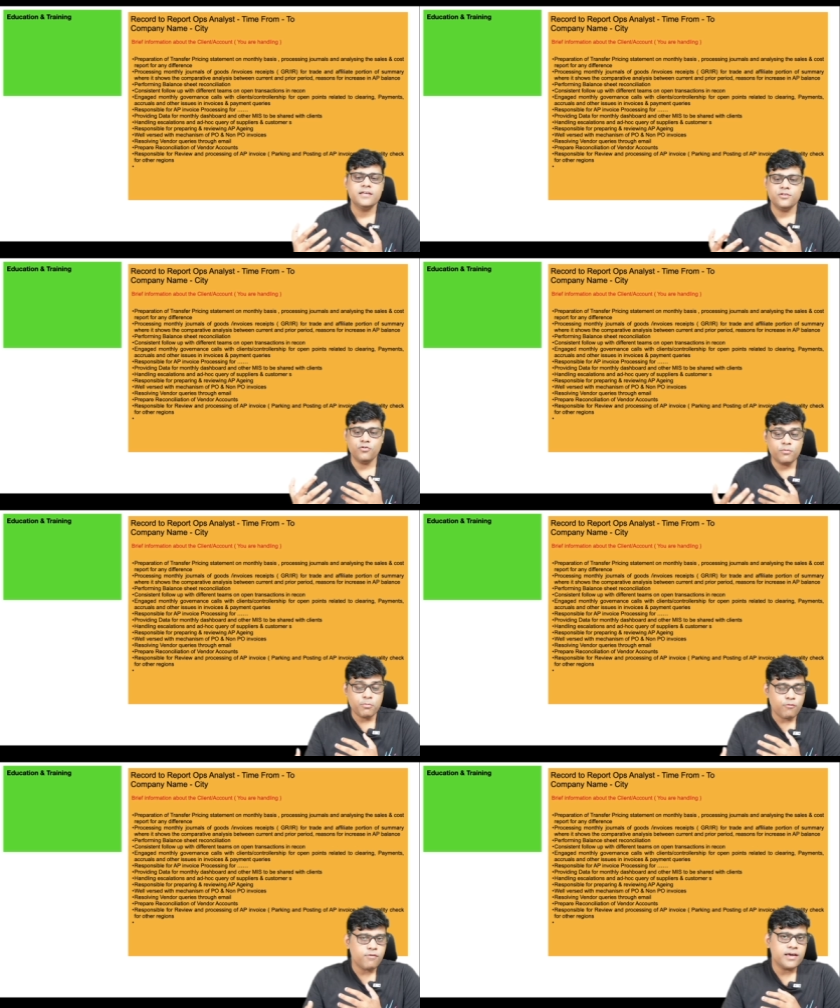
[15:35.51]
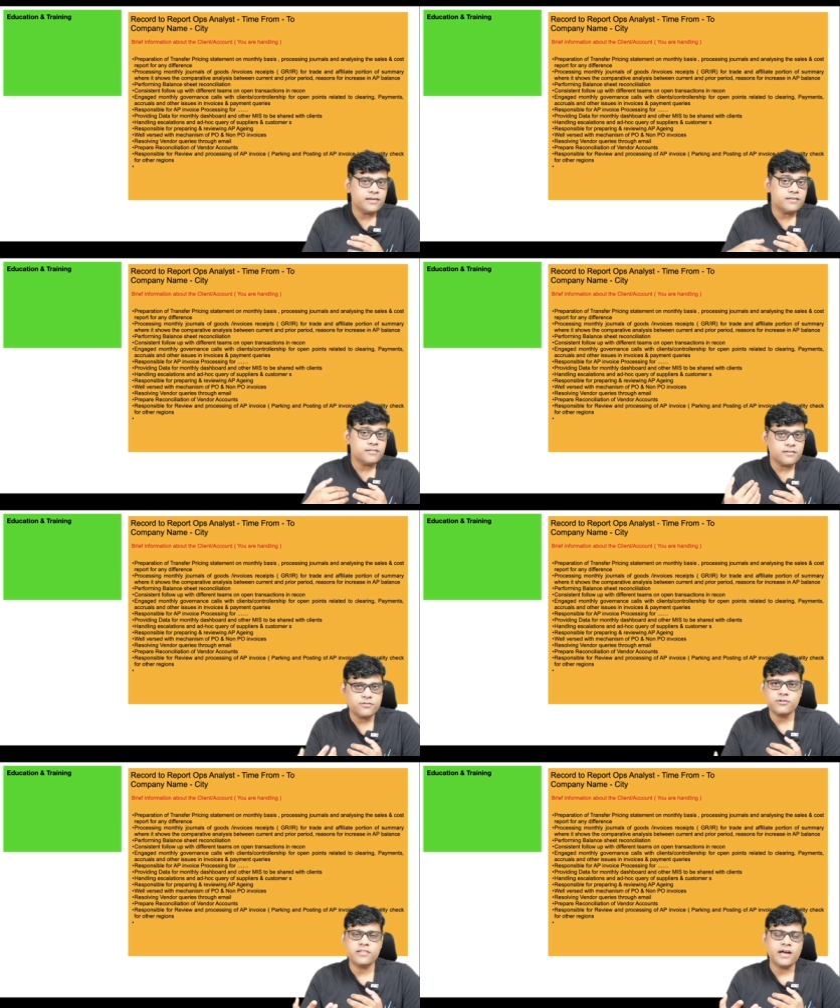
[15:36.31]
your profile in
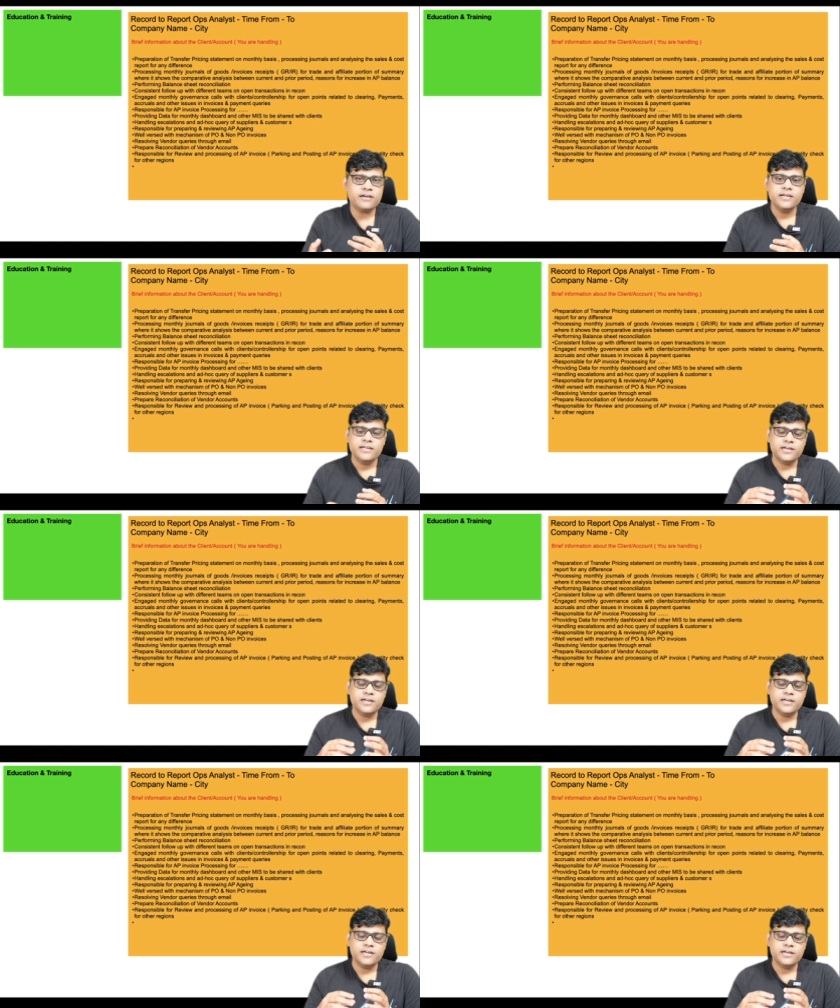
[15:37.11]
such a way that